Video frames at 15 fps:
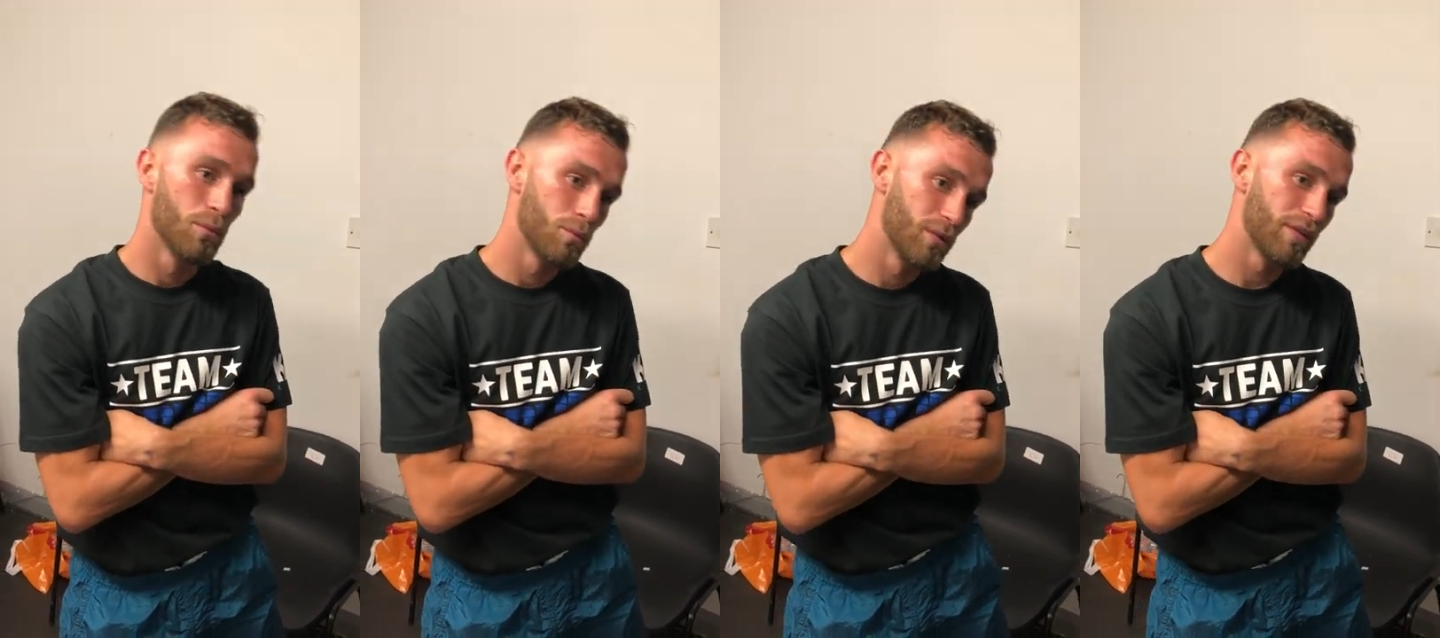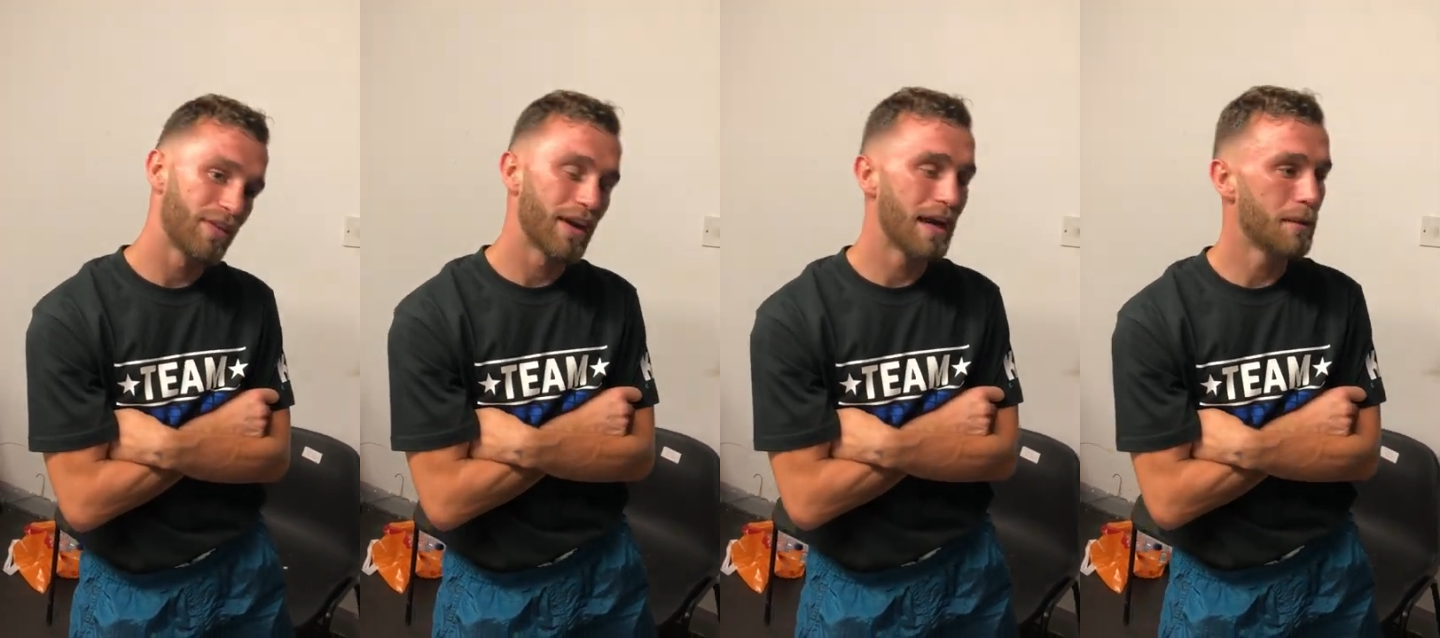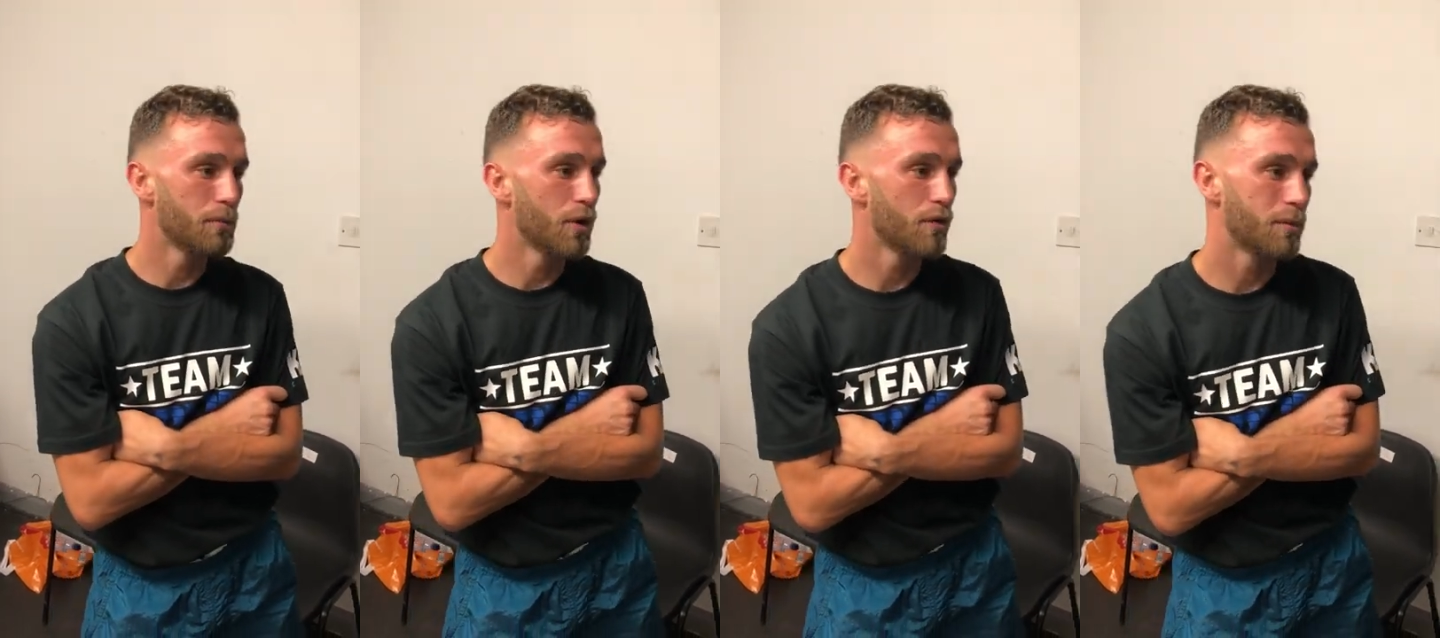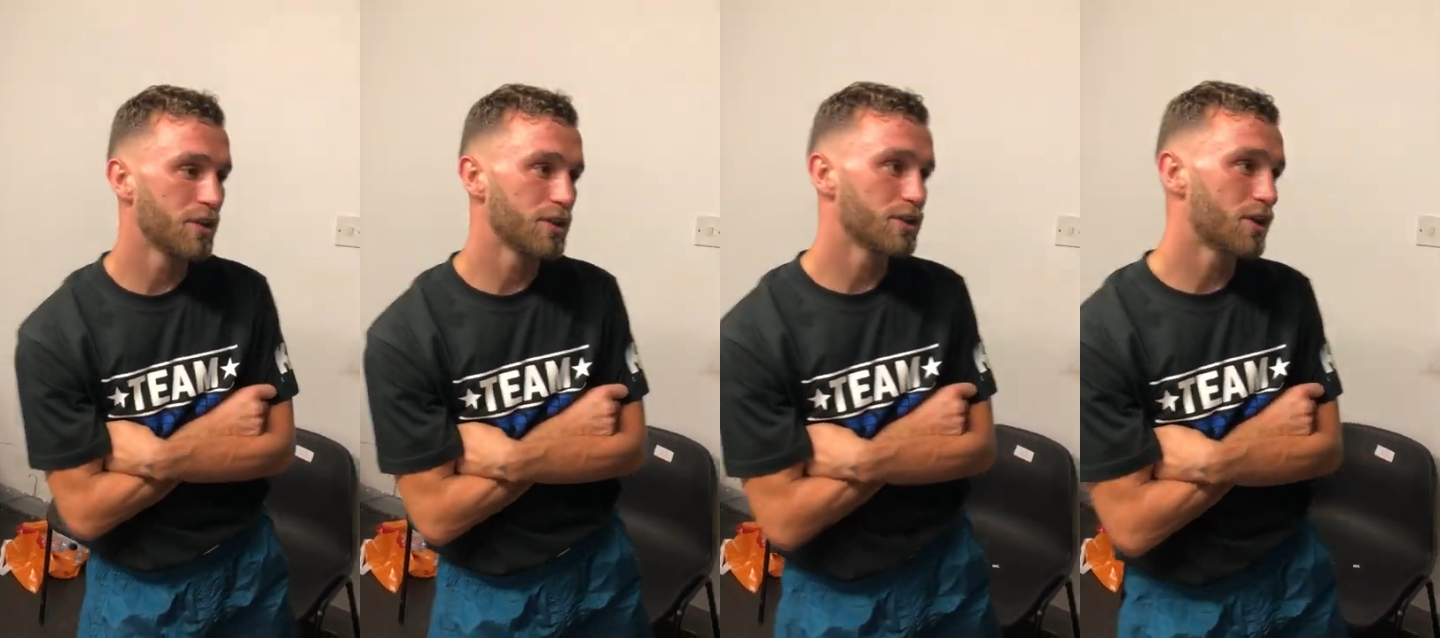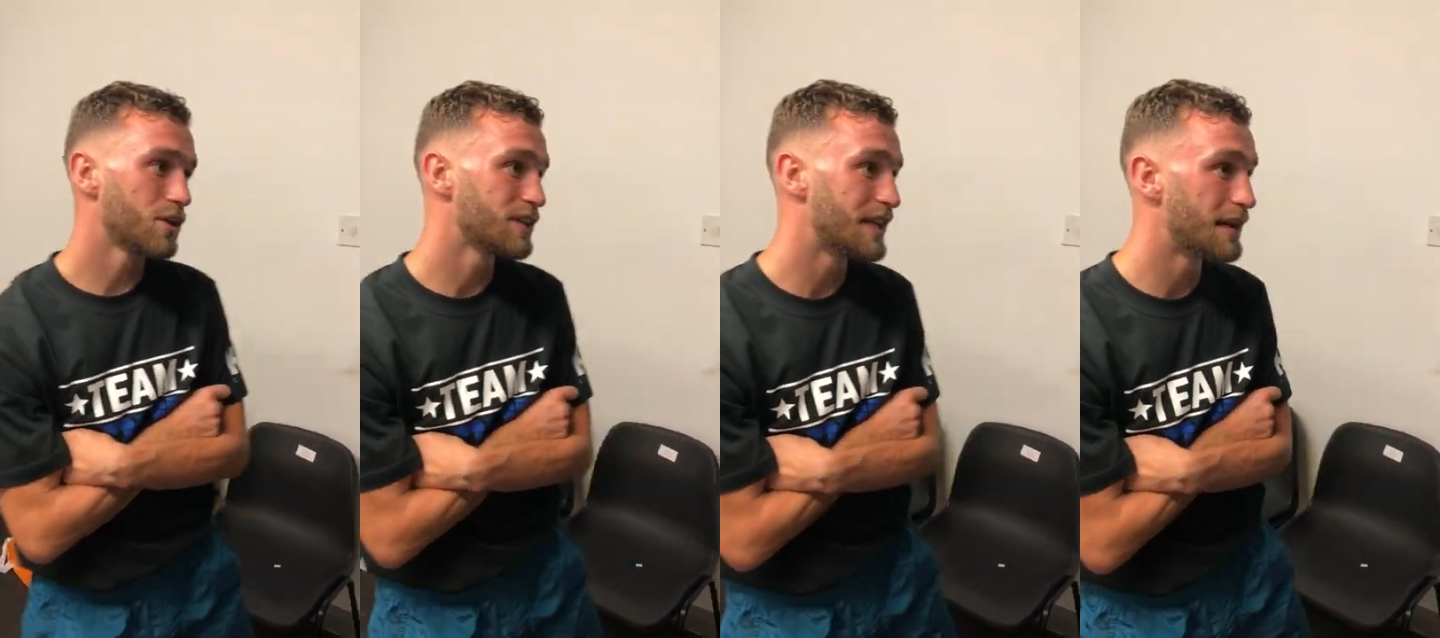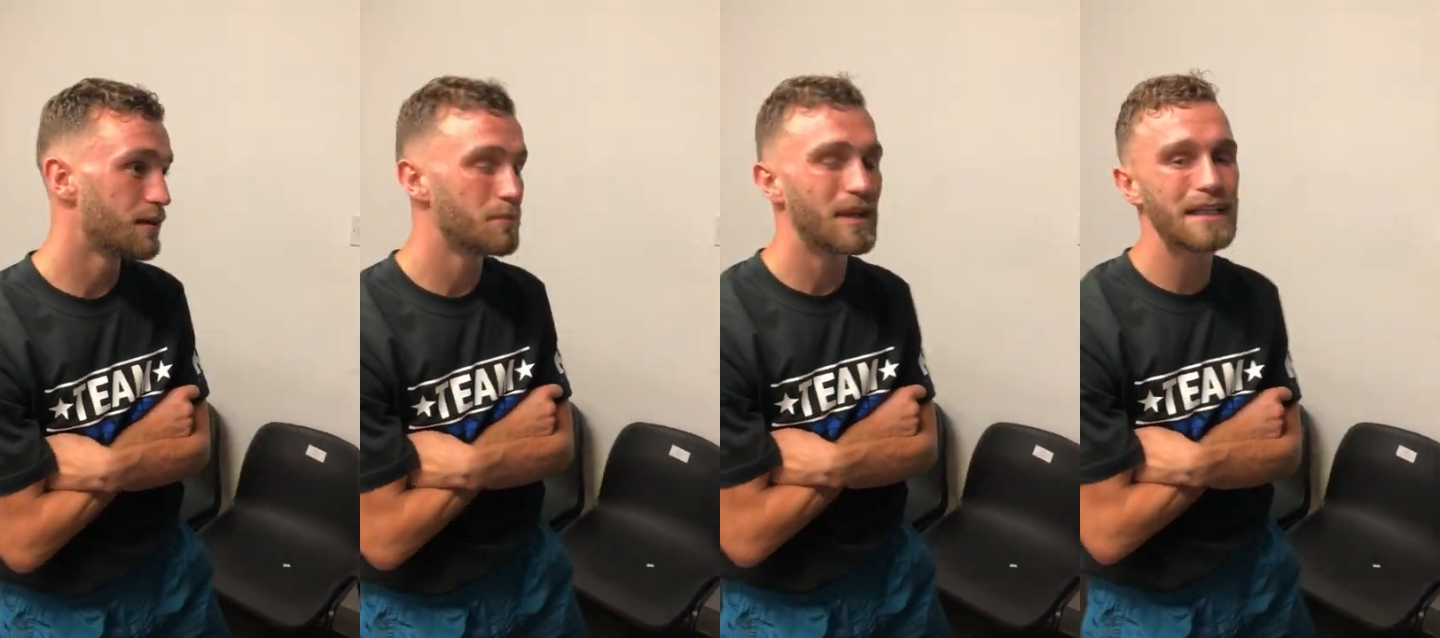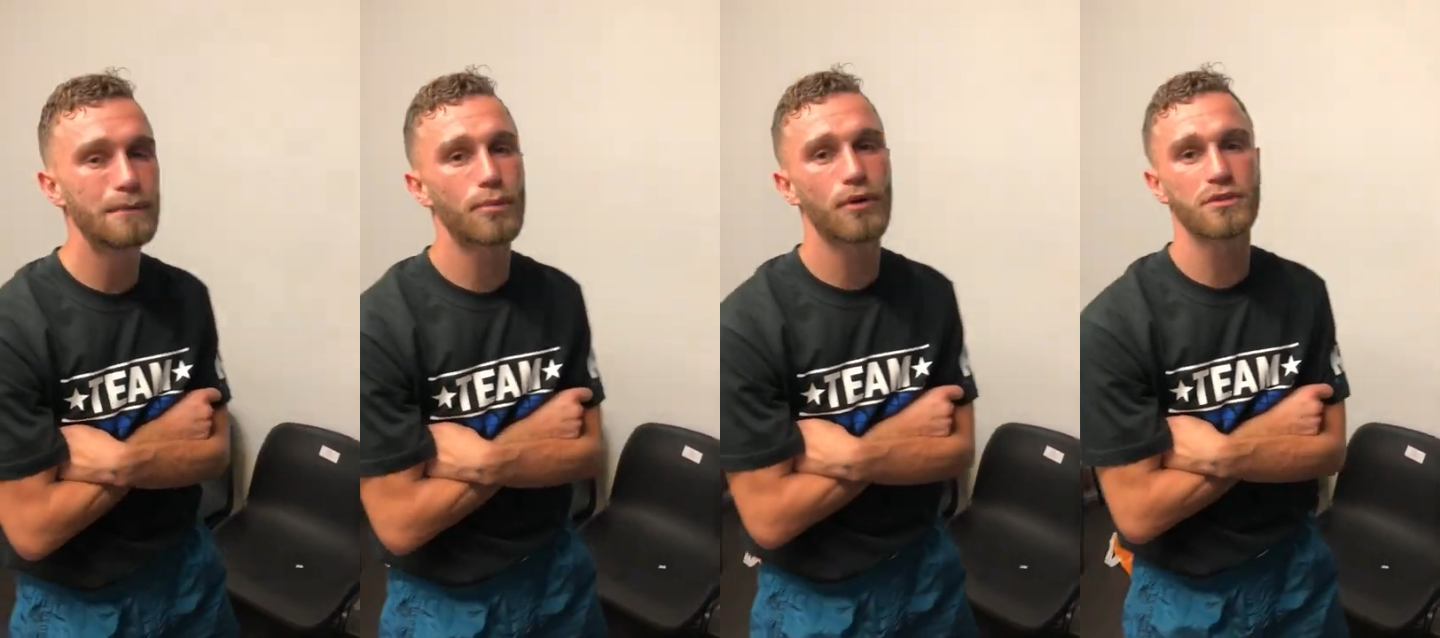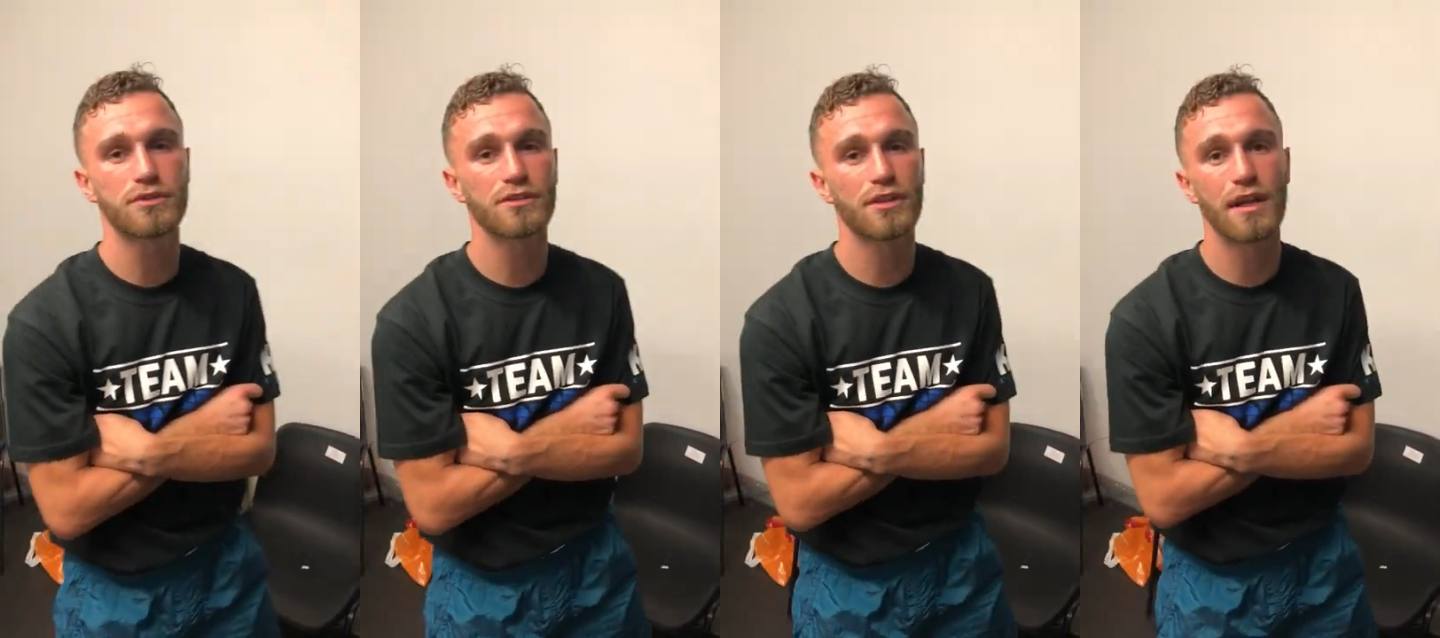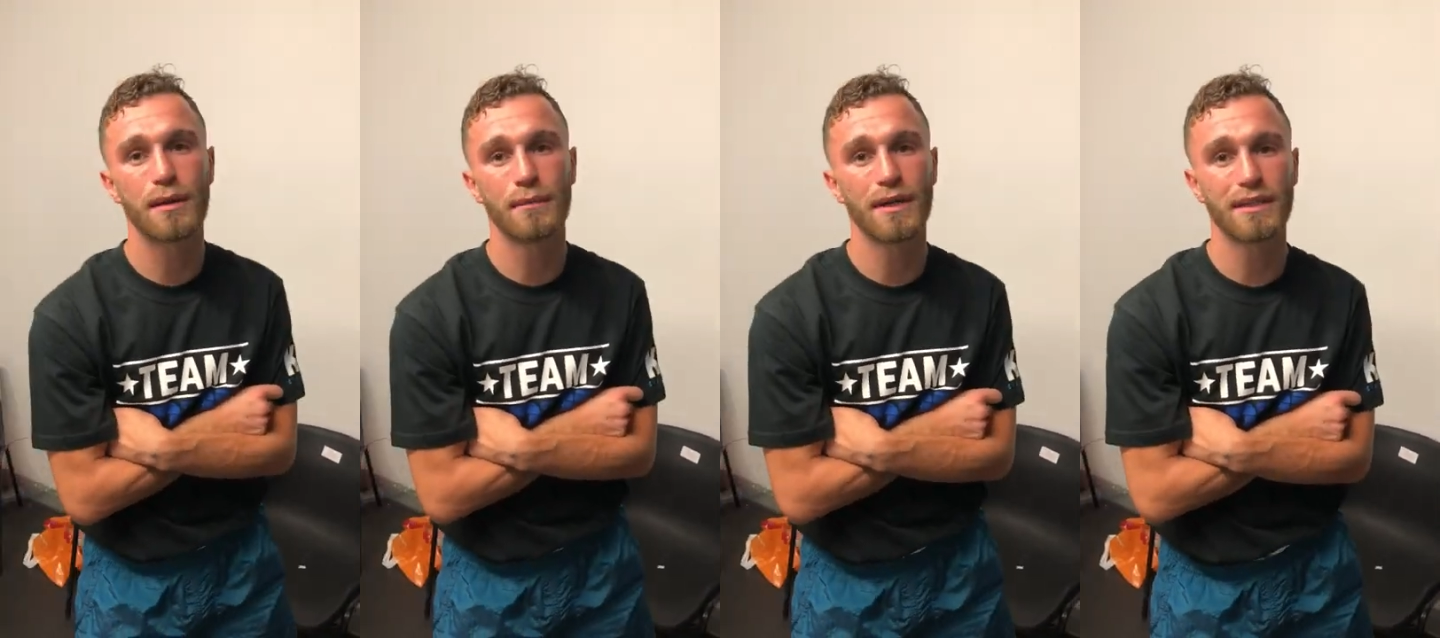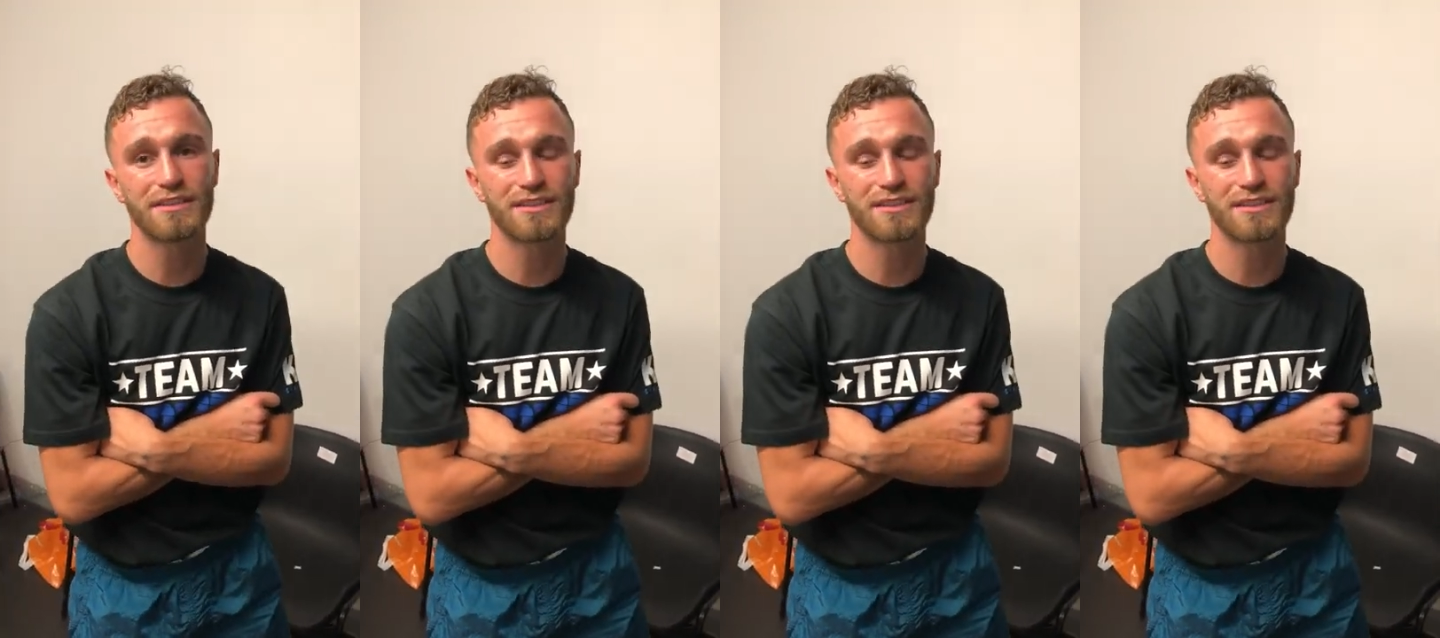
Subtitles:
With the head movement, you don't get many boxers like me,